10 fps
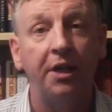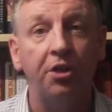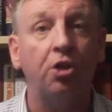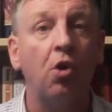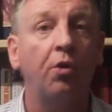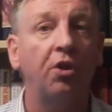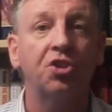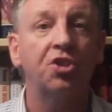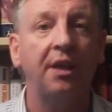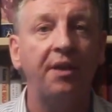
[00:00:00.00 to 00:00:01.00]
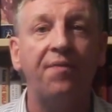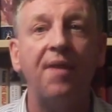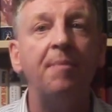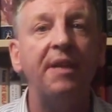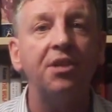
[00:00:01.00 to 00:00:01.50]
You're going on silly
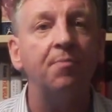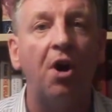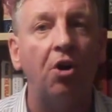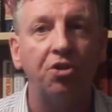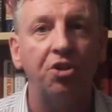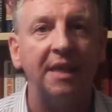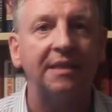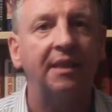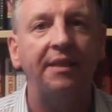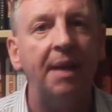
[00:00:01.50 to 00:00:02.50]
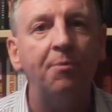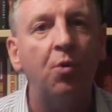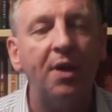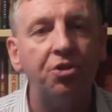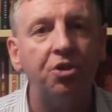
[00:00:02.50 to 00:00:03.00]
feminist marches, asking them
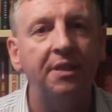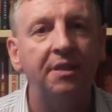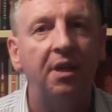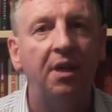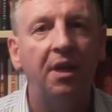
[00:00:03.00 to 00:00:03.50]
questions.